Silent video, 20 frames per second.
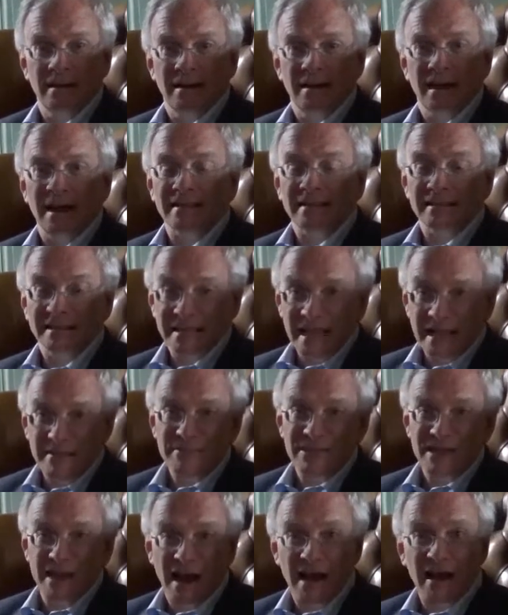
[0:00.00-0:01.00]
At the same
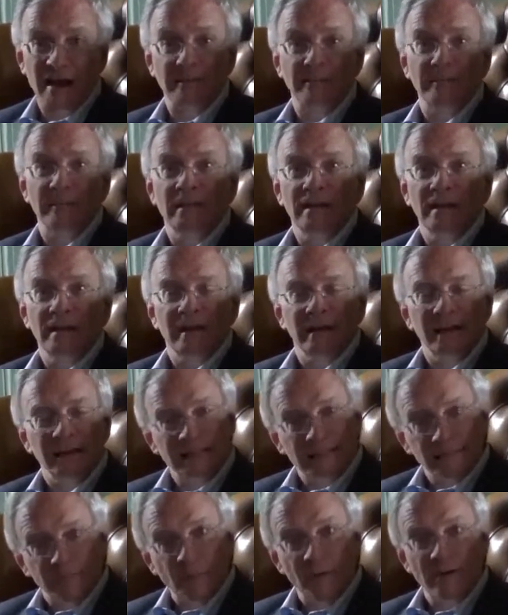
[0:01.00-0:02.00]
time,
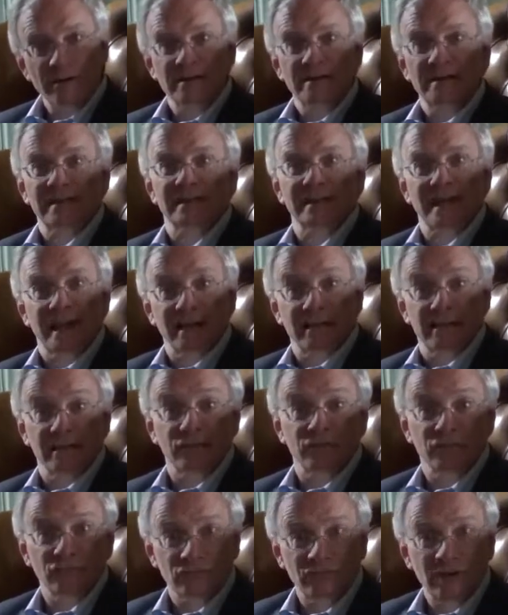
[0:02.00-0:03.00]
it's important to say
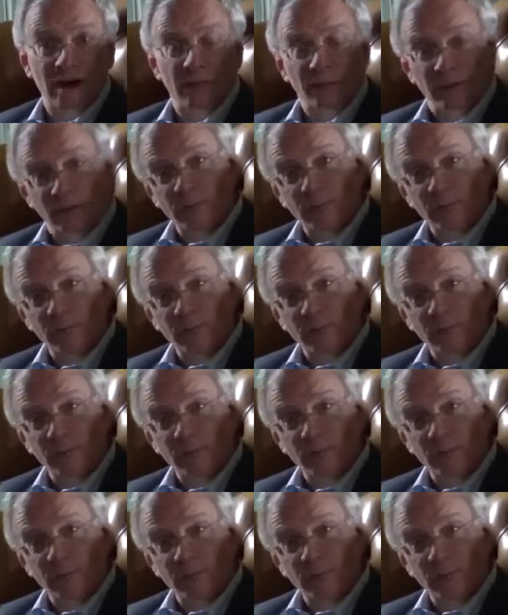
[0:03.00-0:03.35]
that Darwin